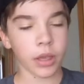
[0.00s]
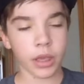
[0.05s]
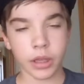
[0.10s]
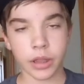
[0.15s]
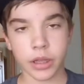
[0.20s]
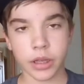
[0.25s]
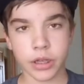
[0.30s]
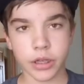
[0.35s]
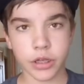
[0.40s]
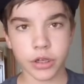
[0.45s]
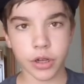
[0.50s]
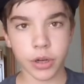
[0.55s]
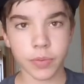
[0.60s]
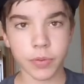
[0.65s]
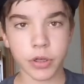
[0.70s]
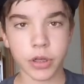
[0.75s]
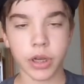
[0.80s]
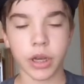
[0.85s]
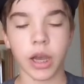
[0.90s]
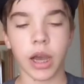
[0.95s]

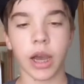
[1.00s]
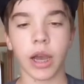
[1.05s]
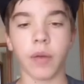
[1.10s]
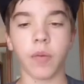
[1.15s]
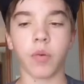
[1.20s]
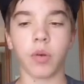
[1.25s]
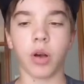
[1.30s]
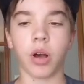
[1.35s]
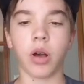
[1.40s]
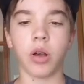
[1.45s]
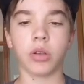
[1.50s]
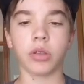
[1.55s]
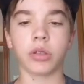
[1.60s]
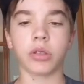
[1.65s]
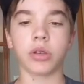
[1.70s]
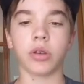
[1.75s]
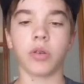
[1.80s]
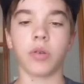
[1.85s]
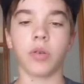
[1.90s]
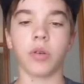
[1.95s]
description. I will
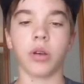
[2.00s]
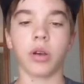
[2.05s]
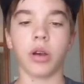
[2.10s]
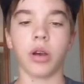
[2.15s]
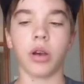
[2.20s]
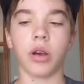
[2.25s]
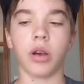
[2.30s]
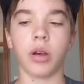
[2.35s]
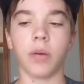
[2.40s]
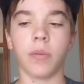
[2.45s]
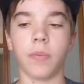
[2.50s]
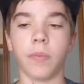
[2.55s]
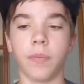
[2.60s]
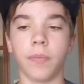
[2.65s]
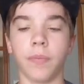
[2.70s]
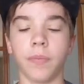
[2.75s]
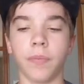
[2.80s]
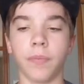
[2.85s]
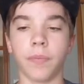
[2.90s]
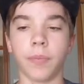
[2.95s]
also, and
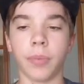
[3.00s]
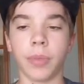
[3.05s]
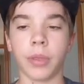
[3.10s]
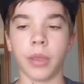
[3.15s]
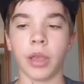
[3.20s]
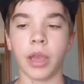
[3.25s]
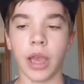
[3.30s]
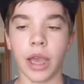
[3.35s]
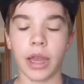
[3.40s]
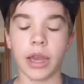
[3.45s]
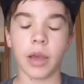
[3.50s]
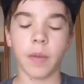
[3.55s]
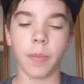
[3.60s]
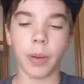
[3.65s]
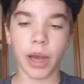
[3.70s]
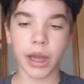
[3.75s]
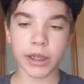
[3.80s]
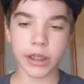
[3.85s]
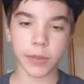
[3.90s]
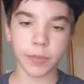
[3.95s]

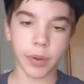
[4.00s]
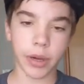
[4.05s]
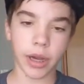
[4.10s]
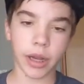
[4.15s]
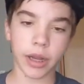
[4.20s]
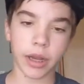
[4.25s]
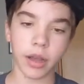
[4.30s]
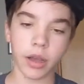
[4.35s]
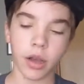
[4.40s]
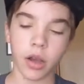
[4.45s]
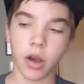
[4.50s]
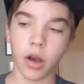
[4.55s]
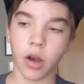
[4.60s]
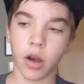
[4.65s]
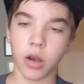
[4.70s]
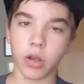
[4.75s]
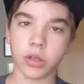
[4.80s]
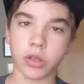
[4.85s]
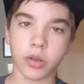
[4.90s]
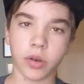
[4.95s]
Apache Pine
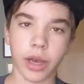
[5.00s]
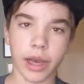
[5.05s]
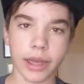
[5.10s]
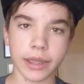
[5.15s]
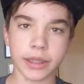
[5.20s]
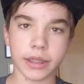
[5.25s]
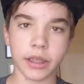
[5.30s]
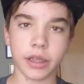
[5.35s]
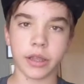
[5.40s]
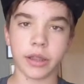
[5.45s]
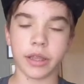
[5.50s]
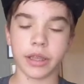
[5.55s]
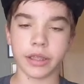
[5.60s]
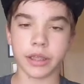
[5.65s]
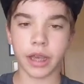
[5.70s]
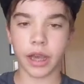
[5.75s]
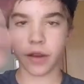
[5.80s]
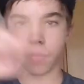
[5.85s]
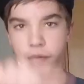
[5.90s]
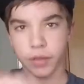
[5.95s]
also has this
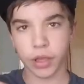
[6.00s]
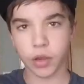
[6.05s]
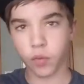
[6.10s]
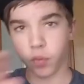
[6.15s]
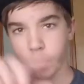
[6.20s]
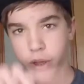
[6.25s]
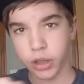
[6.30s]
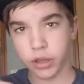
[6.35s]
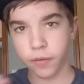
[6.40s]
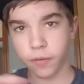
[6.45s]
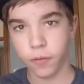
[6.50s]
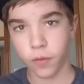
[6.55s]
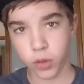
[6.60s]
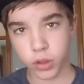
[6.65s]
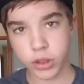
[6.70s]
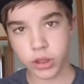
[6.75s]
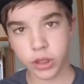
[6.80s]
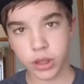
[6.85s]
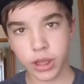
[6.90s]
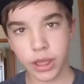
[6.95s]
kind of like Wheel of
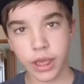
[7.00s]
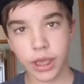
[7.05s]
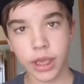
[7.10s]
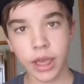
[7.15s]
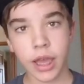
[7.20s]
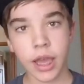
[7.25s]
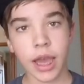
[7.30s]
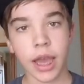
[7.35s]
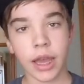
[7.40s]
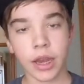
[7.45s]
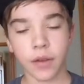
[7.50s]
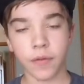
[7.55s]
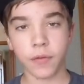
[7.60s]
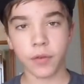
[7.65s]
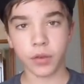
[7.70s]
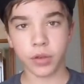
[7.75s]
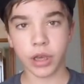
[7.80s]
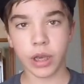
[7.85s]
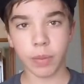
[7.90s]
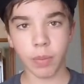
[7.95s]
Fortune thing, and if
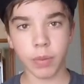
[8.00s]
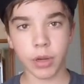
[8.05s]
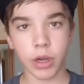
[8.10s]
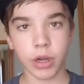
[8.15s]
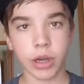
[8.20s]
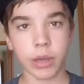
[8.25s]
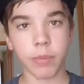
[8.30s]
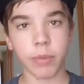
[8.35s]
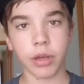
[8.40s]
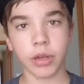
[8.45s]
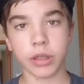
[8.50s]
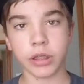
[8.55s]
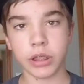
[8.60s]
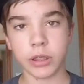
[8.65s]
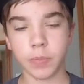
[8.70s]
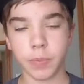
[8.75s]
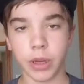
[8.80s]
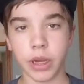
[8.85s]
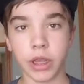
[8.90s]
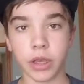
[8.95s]
you type in your email and
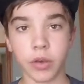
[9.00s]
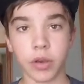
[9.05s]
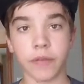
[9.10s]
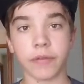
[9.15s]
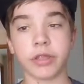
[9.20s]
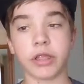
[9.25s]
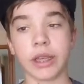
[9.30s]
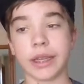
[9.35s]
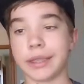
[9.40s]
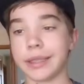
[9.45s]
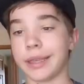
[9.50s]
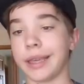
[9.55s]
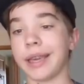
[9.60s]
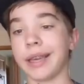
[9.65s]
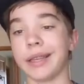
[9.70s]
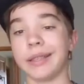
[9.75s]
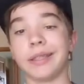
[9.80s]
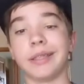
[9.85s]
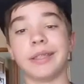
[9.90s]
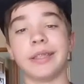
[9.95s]
spin it, you have a chance to
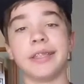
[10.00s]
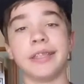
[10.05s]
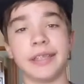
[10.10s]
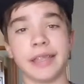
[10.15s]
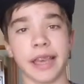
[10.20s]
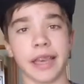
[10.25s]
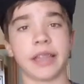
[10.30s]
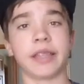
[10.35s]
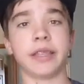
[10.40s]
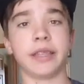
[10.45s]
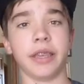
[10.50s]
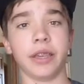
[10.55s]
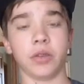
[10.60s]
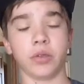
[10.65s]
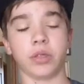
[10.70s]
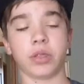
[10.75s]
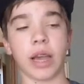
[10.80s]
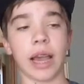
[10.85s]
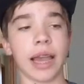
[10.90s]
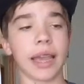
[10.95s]
get sick
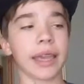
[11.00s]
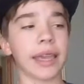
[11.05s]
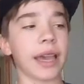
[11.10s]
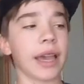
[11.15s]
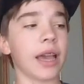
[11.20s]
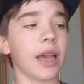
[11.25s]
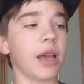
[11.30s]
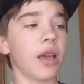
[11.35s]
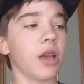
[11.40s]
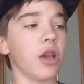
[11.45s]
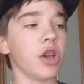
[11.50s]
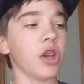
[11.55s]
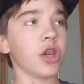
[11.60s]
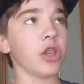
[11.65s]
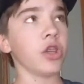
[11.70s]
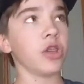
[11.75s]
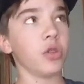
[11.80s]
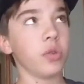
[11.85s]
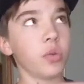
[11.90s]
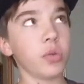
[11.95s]
deals. I get
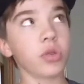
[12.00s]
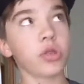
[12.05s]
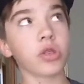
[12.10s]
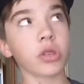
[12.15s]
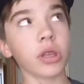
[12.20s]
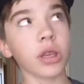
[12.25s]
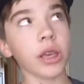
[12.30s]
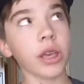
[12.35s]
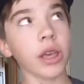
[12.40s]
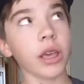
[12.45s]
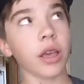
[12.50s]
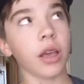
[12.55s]
$100